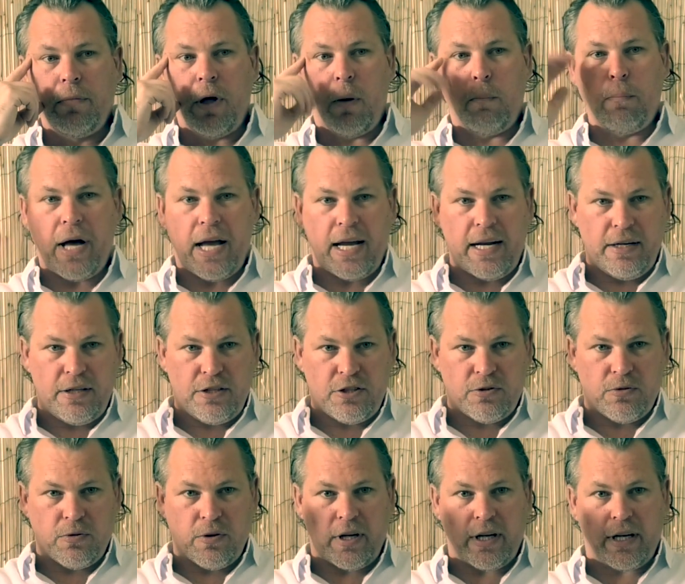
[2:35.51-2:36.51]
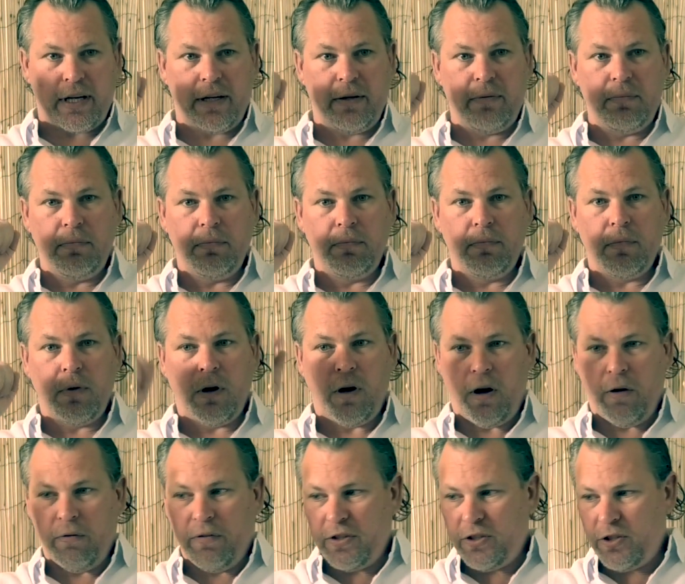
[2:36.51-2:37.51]
mainstream
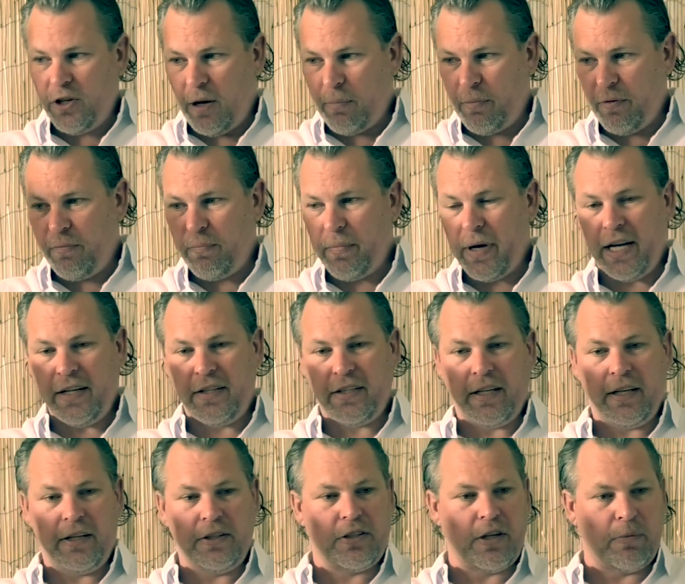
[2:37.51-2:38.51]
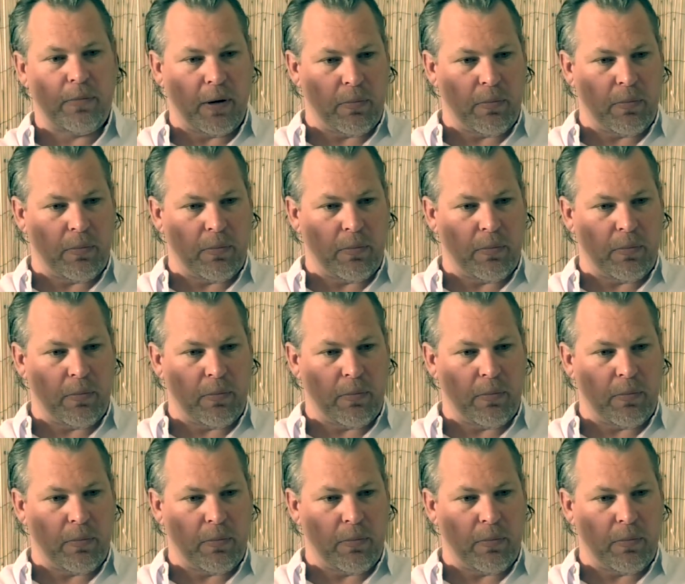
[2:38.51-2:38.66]
of a type of meeting so